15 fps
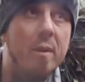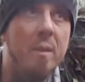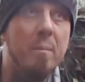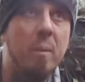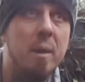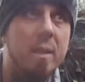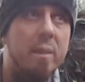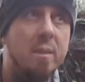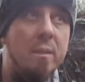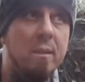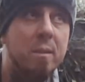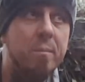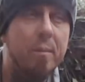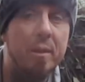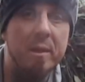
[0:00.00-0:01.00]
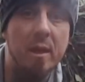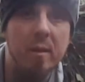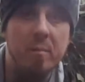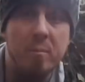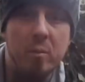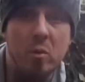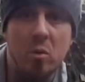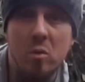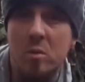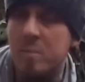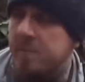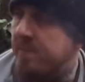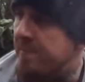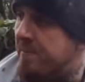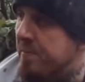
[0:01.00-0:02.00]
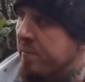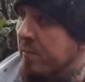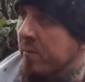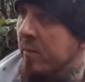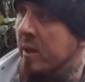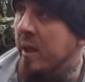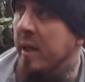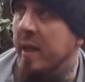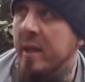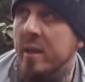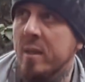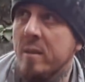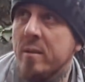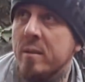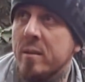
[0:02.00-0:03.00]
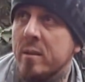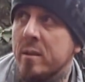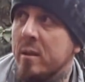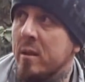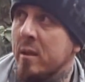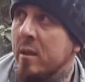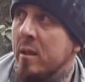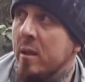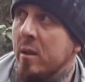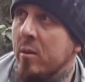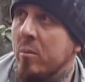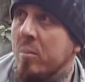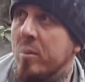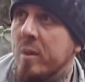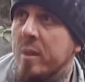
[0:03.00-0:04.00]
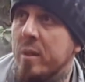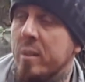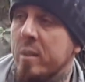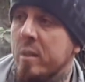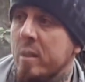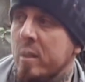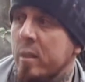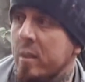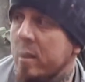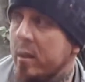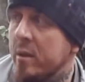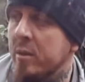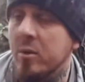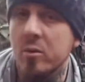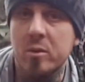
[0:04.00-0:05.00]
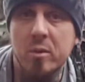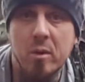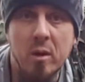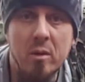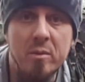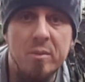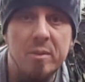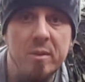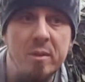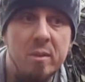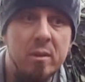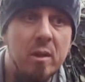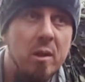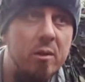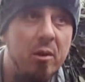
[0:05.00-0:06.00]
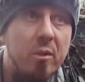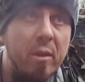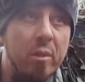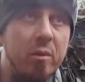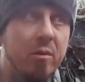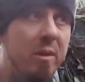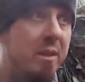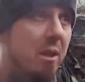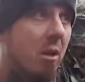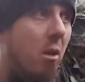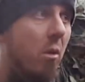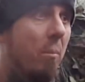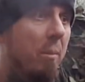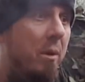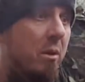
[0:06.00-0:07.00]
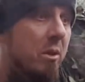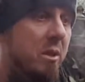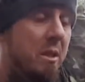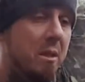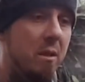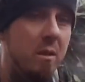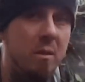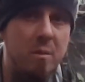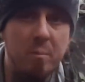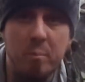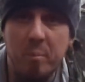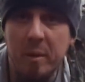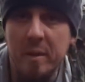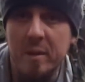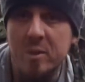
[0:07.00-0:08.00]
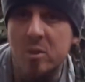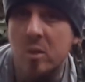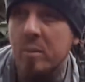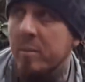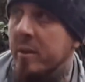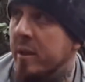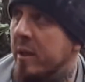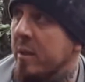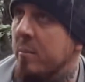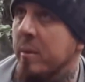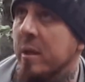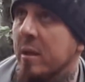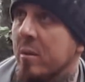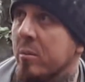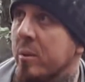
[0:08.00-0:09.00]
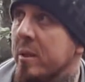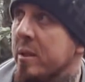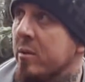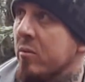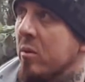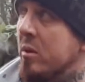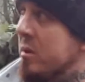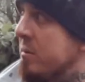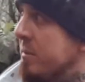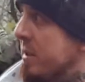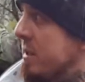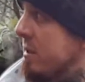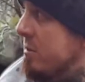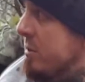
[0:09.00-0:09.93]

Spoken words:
made the tent more hidden within the undergrowth. Not that there is a lot, because being the time of the year, middle of the winter, right in the middle of the